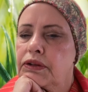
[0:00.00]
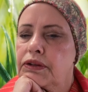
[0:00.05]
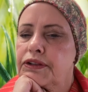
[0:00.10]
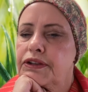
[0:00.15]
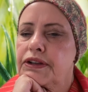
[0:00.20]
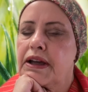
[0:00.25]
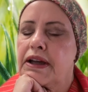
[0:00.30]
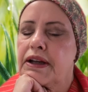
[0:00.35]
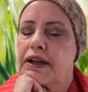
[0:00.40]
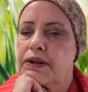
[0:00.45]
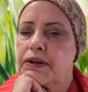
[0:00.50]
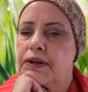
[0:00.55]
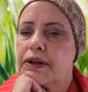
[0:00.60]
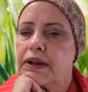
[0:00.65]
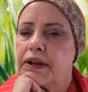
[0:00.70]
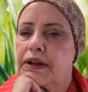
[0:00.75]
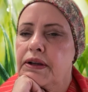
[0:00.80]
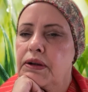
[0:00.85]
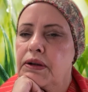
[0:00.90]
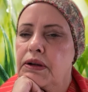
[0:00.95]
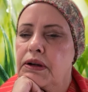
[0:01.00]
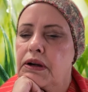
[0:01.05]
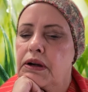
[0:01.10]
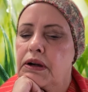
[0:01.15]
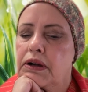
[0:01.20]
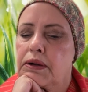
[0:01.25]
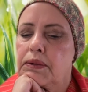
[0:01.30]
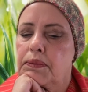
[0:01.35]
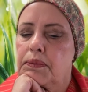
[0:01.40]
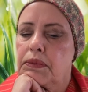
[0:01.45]
Saturday,
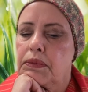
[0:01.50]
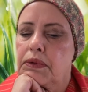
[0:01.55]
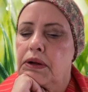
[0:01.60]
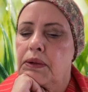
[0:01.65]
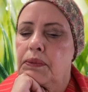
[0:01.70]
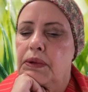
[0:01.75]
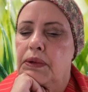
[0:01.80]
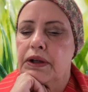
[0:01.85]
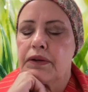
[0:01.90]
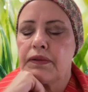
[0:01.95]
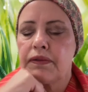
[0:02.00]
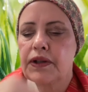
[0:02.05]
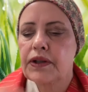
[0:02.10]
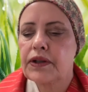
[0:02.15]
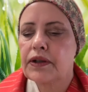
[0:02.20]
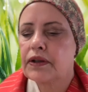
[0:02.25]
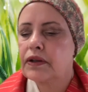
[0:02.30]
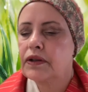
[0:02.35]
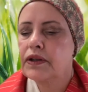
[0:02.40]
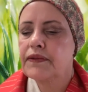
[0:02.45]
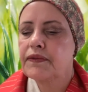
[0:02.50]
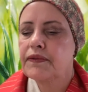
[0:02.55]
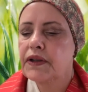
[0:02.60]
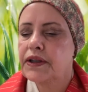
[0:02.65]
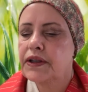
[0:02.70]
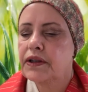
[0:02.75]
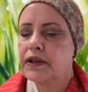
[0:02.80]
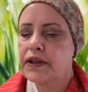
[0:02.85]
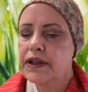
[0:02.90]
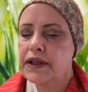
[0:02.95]
um, I went over to
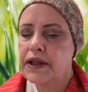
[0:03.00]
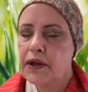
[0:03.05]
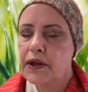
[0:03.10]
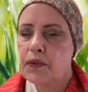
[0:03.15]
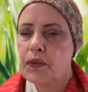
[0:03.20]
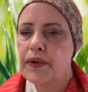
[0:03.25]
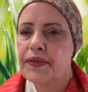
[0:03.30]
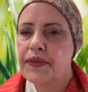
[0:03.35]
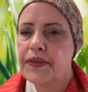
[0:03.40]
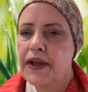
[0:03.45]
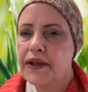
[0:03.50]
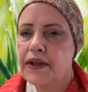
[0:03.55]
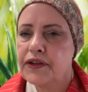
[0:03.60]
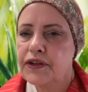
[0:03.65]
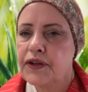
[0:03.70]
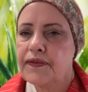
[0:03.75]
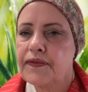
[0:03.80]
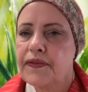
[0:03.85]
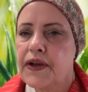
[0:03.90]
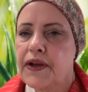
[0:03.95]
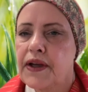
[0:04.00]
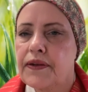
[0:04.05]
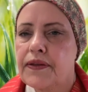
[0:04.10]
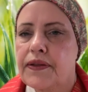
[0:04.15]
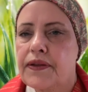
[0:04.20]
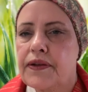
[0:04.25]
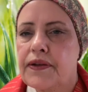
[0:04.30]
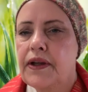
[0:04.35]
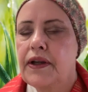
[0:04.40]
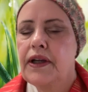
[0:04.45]
Cleveland Clinic with the interfaith
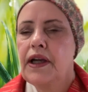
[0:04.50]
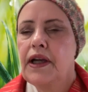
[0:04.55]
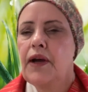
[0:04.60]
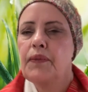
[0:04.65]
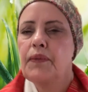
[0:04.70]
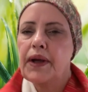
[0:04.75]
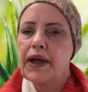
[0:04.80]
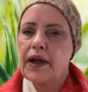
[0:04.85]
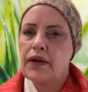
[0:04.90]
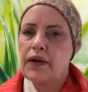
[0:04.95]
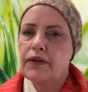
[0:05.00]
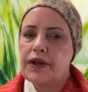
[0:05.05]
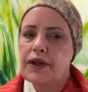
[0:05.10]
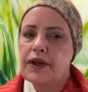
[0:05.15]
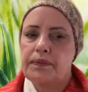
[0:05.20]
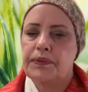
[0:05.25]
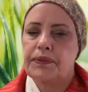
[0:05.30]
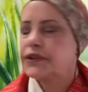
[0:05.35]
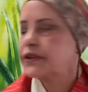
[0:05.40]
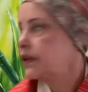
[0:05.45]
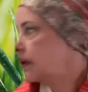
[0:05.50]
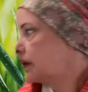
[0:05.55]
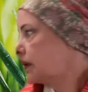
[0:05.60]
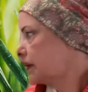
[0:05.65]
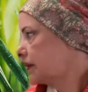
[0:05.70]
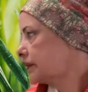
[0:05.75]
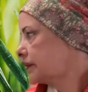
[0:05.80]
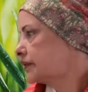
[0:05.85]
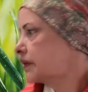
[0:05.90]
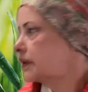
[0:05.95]
and we held up
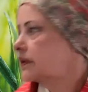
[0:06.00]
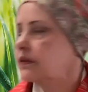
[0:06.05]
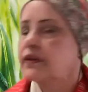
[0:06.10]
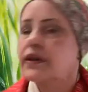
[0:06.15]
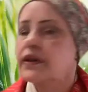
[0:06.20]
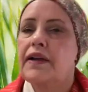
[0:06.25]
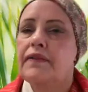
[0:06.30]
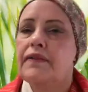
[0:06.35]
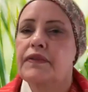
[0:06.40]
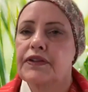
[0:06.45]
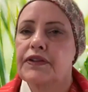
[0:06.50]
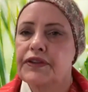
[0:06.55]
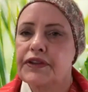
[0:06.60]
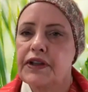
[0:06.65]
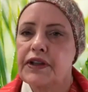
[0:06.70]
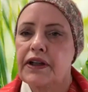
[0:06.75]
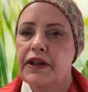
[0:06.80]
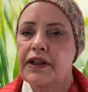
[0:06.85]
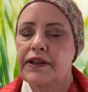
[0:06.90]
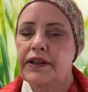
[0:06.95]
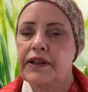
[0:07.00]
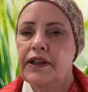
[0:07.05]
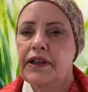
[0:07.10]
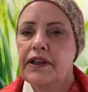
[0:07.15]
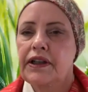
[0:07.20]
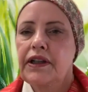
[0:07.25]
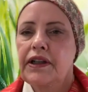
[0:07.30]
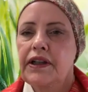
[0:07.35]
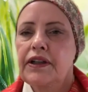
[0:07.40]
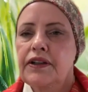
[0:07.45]
signs. I don't have the sign,
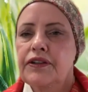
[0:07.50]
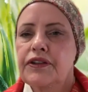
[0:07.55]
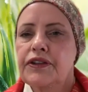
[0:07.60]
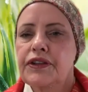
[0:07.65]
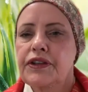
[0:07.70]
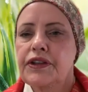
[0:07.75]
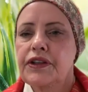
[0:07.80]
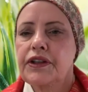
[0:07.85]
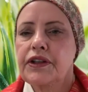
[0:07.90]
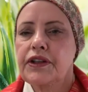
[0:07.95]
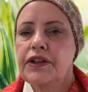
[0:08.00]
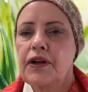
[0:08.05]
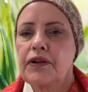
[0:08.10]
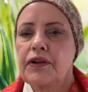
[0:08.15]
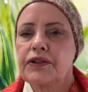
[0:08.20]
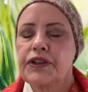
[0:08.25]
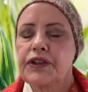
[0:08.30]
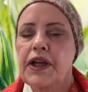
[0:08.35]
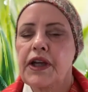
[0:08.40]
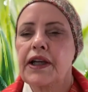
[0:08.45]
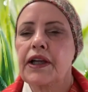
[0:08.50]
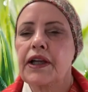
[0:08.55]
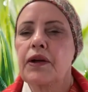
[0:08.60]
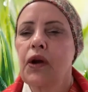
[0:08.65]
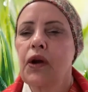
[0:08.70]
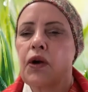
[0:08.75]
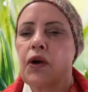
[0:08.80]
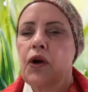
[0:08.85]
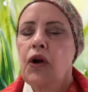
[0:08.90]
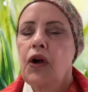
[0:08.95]
you know, saying
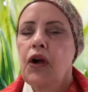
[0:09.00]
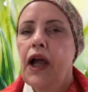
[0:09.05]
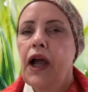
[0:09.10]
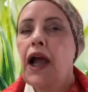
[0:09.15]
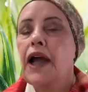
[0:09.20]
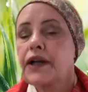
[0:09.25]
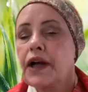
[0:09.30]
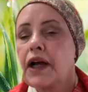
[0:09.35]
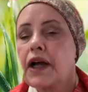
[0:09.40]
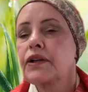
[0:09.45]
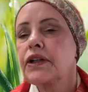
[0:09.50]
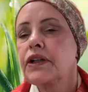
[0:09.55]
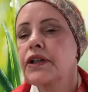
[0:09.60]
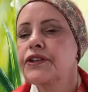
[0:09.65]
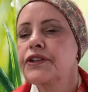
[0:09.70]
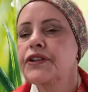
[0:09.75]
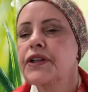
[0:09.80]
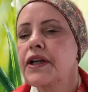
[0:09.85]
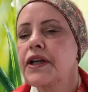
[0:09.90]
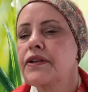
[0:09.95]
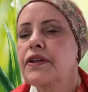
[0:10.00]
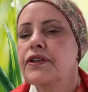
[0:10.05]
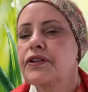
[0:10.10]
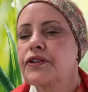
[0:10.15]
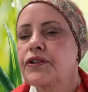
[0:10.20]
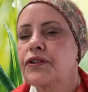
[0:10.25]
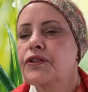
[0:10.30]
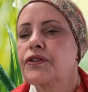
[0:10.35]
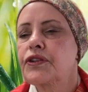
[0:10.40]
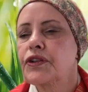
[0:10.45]
and I'm going to say
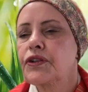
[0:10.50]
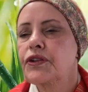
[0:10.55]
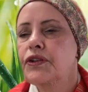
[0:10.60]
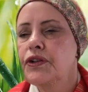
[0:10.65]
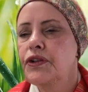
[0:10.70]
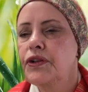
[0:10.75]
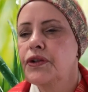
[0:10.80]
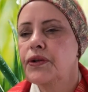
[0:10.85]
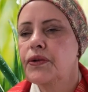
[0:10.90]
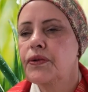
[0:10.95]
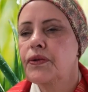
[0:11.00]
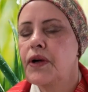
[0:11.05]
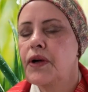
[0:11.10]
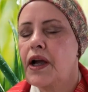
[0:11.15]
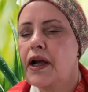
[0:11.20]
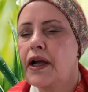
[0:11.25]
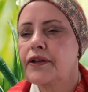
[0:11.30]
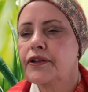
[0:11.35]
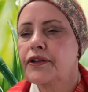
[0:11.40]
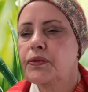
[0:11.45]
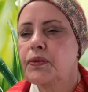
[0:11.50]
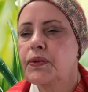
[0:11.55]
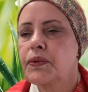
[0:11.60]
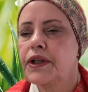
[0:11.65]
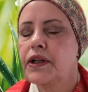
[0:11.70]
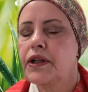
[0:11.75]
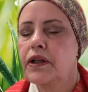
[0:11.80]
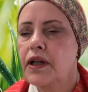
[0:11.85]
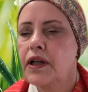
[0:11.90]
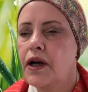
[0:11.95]
this to you as we
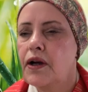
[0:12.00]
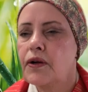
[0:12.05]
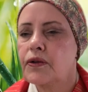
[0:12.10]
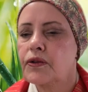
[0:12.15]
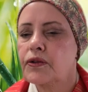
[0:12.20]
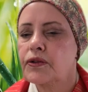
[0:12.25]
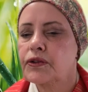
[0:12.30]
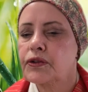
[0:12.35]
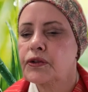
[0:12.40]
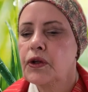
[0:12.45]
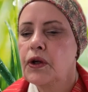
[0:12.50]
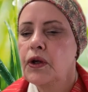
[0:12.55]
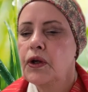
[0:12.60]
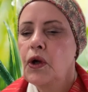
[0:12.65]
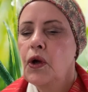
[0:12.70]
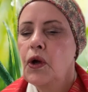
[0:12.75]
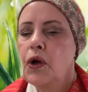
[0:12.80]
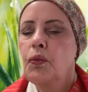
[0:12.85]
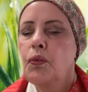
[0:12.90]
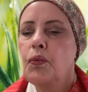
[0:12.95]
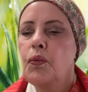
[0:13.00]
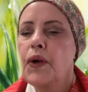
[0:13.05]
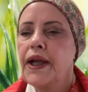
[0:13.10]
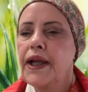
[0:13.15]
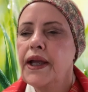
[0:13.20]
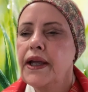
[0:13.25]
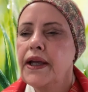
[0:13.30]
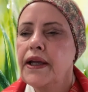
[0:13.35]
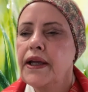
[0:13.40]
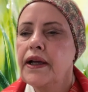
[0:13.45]
close.
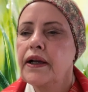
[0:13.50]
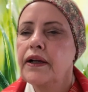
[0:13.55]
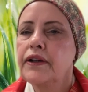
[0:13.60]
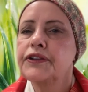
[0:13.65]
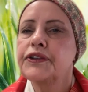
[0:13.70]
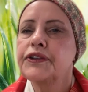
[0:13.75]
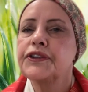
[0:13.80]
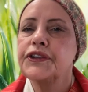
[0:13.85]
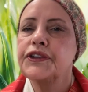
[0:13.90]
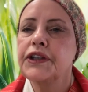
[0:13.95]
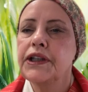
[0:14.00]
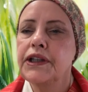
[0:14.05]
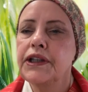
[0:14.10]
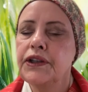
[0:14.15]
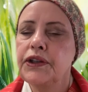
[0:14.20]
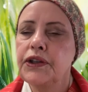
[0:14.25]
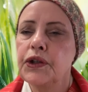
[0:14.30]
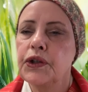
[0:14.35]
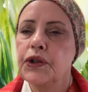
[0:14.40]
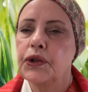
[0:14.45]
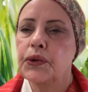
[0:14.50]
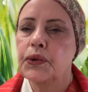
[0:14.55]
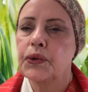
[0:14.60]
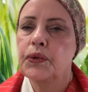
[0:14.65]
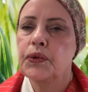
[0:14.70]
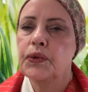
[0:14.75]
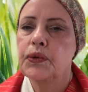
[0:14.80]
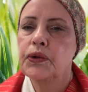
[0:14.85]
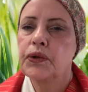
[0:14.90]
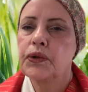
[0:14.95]
We see
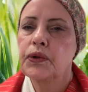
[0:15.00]
you.